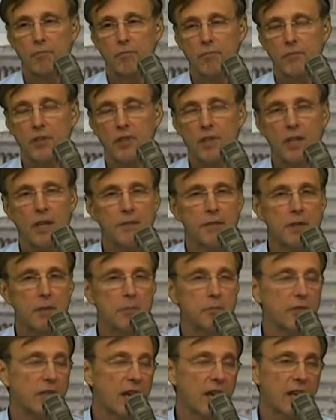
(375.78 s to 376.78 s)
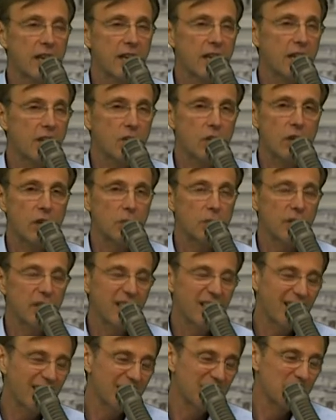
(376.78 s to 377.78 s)
11 of them dying on an oil rig,
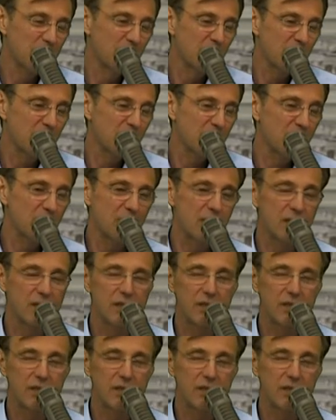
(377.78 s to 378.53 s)
eh, it's minuscule.